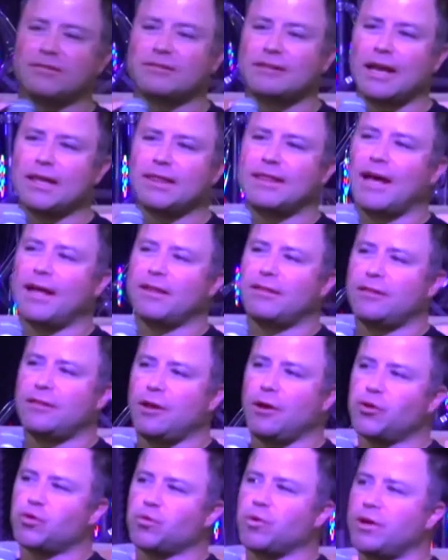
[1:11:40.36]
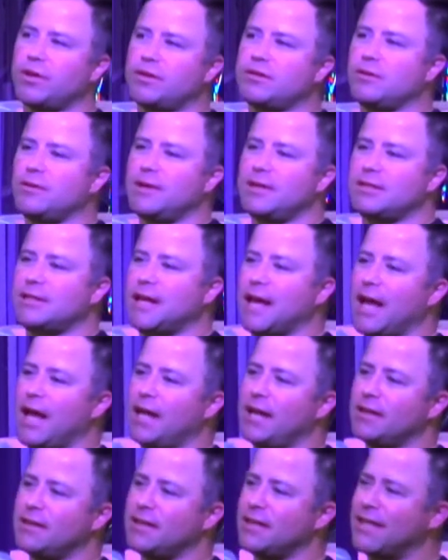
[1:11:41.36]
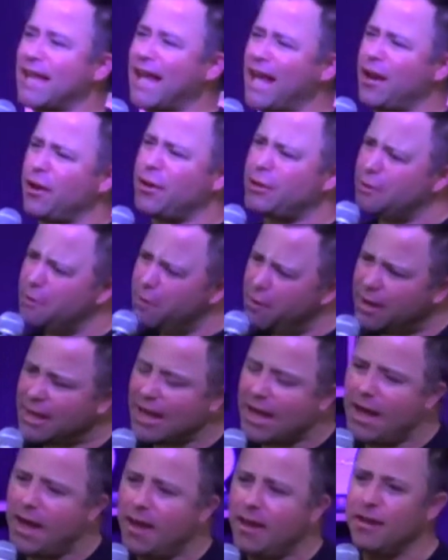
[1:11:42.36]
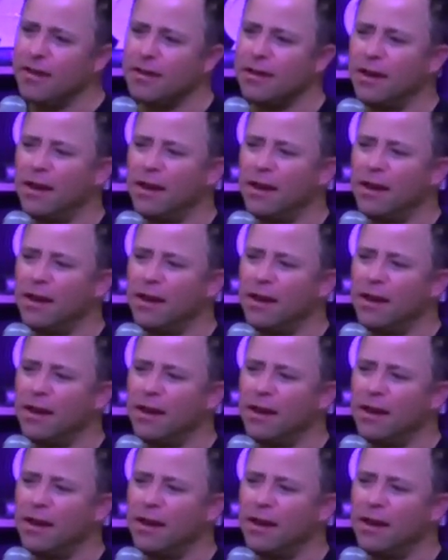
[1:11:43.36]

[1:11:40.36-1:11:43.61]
said that those words to his dad. He said, Dad, are you okay?